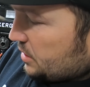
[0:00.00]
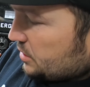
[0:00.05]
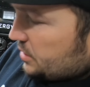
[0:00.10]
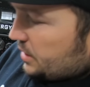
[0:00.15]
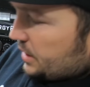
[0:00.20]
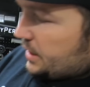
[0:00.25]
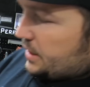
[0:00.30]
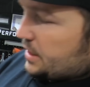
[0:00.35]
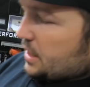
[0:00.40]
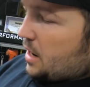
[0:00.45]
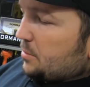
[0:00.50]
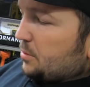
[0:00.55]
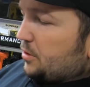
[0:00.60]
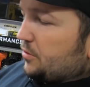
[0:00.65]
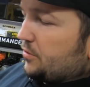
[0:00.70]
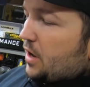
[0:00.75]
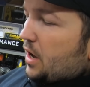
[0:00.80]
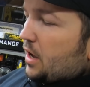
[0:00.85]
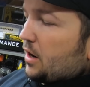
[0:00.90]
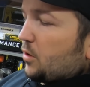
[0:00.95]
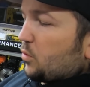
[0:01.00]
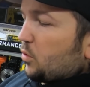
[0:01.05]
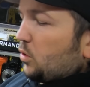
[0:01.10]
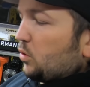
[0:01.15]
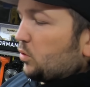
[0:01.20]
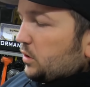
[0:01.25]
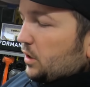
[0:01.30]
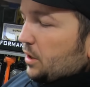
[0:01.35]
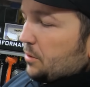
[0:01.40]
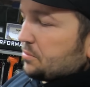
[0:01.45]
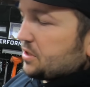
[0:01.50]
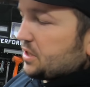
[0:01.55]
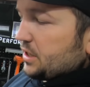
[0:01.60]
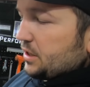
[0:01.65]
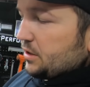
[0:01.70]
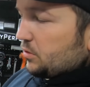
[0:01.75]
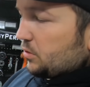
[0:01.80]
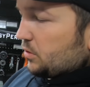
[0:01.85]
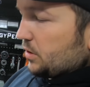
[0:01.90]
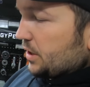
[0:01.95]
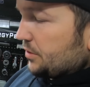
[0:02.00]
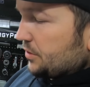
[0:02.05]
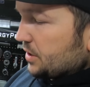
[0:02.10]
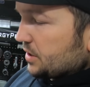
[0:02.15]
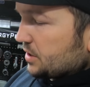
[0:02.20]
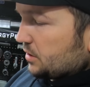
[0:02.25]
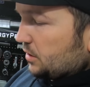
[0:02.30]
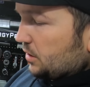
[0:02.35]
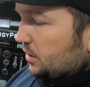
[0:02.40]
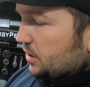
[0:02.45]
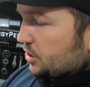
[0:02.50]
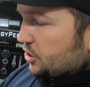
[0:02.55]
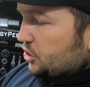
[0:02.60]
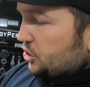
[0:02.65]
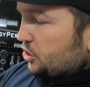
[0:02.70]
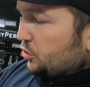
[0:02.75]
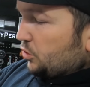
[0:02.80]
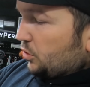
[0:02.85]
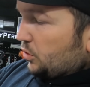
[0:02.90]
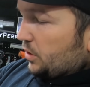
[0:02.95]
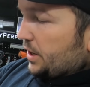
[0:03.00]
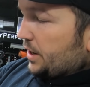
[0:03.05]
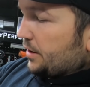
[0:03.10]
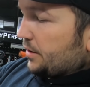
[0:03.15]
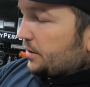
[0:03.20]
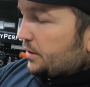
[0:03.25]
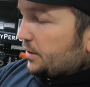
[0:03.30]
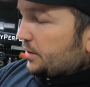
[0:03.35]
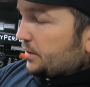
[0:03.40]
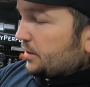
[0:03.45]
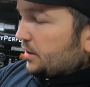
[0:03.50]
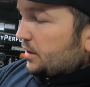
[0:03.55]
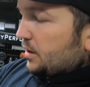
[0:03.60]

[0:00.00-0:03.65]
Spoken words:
Anytime you've got a rolled lip seal in this clutch, you'll hear it.